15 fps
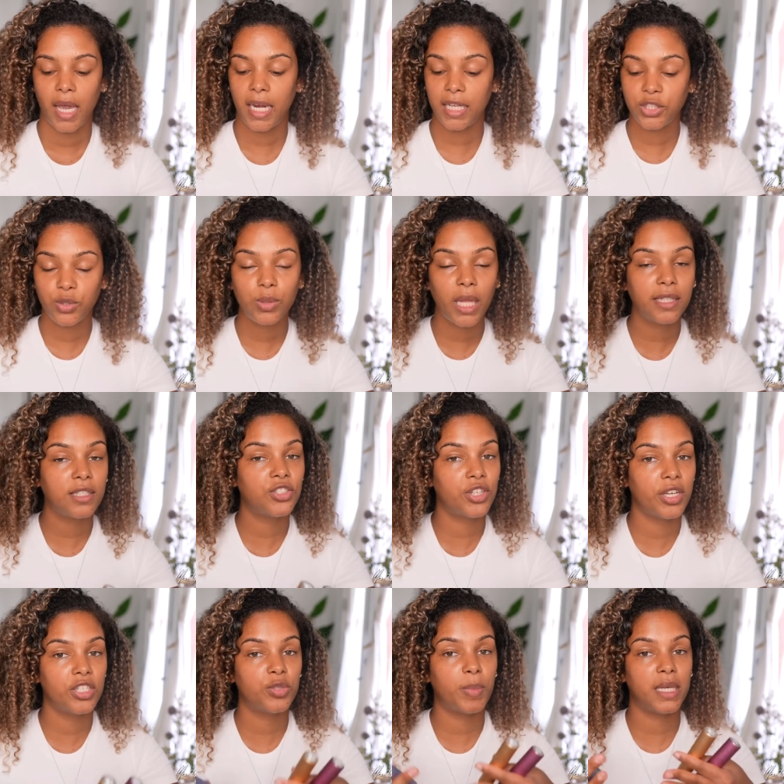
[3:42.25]
And I do like to
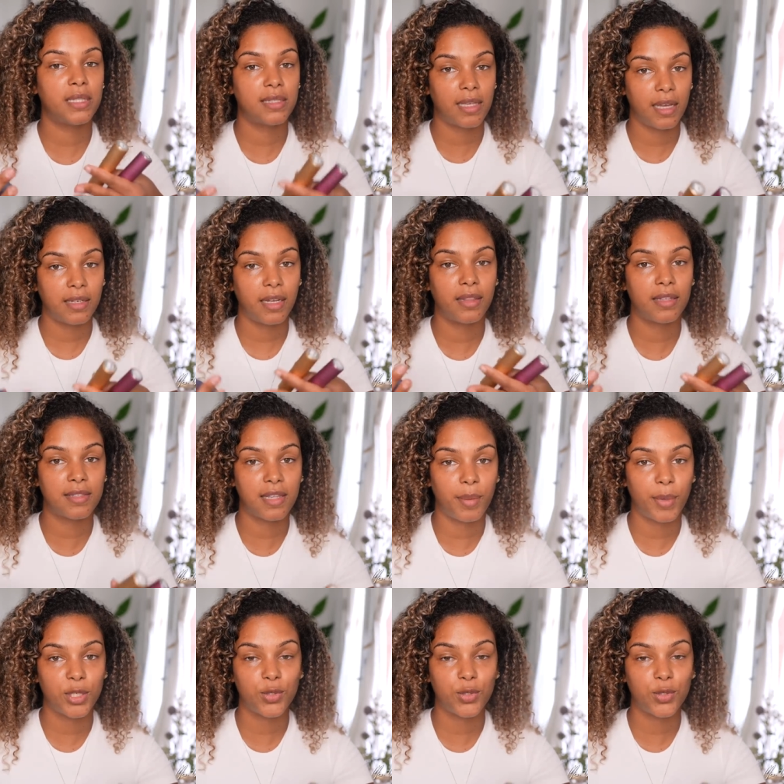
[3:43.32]
change my scent in the summer,